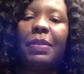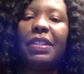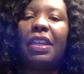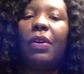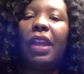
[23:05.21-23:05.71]

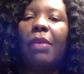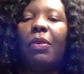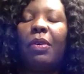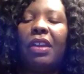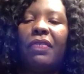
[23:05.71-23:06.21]
say, okay, well,
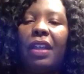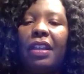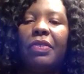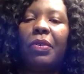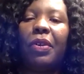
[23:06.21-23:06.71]
what if I
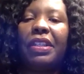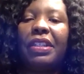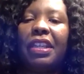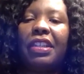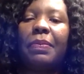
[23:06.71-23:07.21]
love throwing a
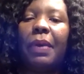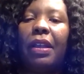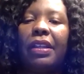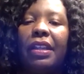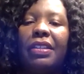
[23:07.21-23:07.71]
tennis
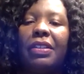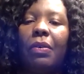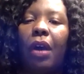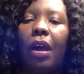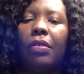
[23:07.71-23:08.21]
ball against the
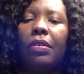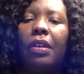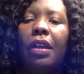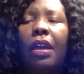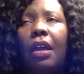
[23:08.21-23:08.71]
wall?
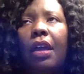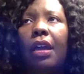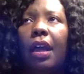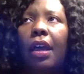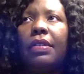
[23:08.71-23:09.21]

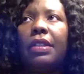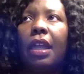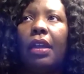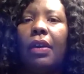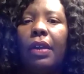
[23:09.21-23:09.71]
I was
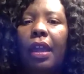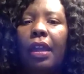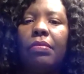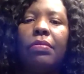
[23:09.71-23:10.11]
like, mm-hmm. okay.